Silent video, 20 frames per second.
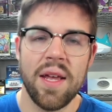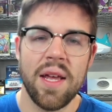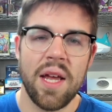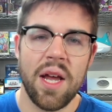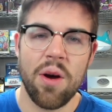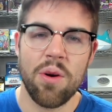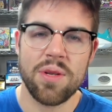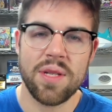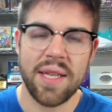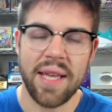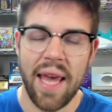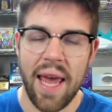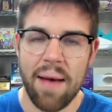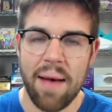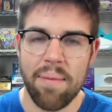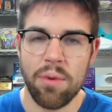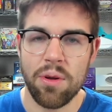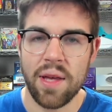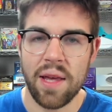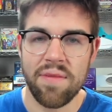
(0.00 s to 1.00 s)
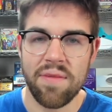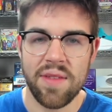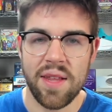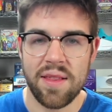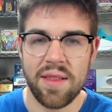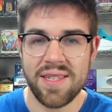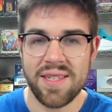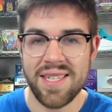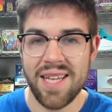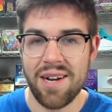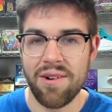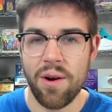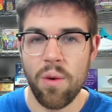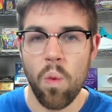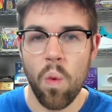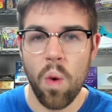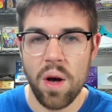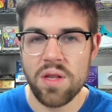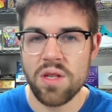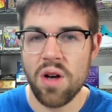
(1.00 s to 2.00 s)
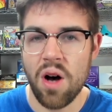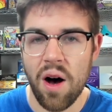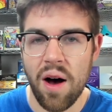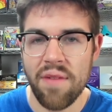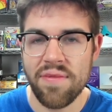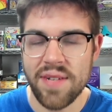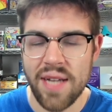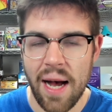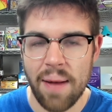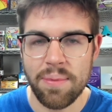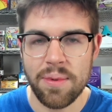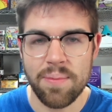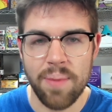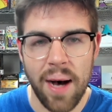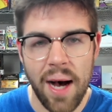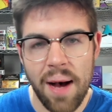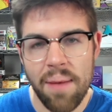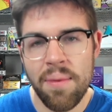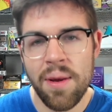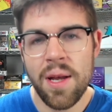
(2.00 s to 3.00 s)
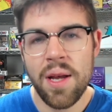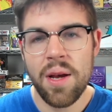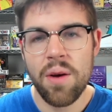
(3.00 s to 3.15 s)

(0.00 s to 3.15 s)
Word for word: It was a gamble given that the centering was off top to bomb.